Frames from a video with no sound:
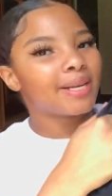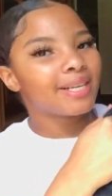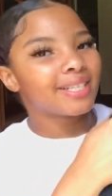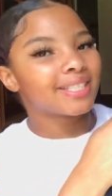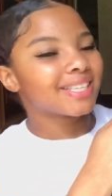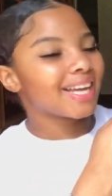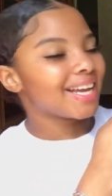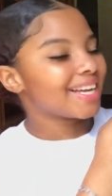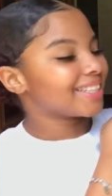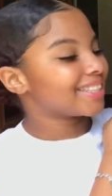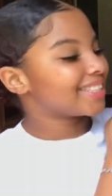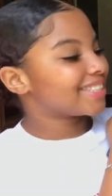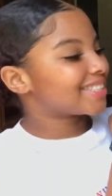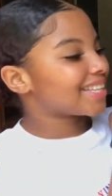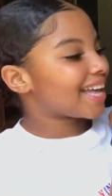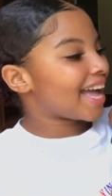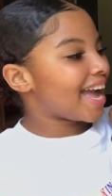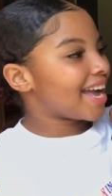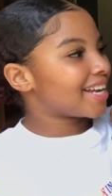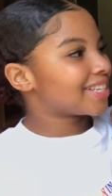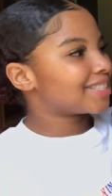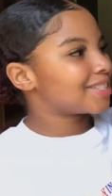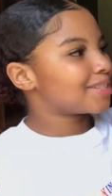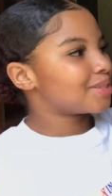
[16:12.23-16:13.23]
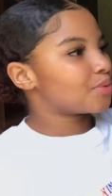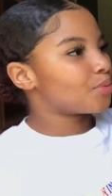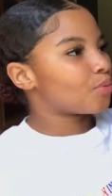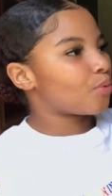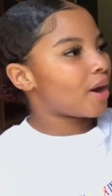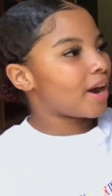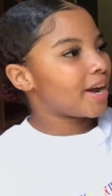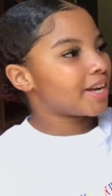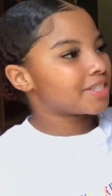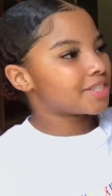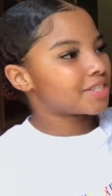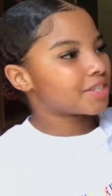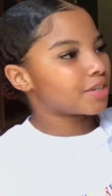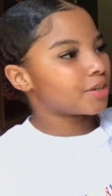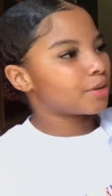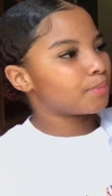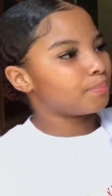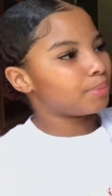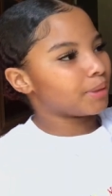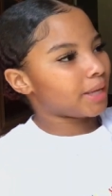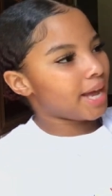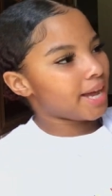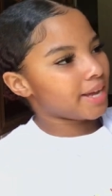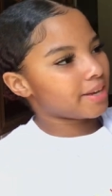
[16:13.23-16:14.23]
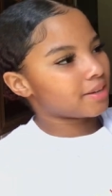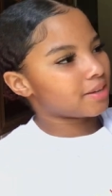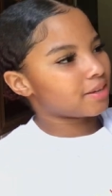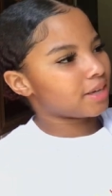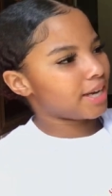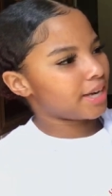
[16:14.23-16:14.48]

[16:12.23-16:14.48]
it's like this acid wash black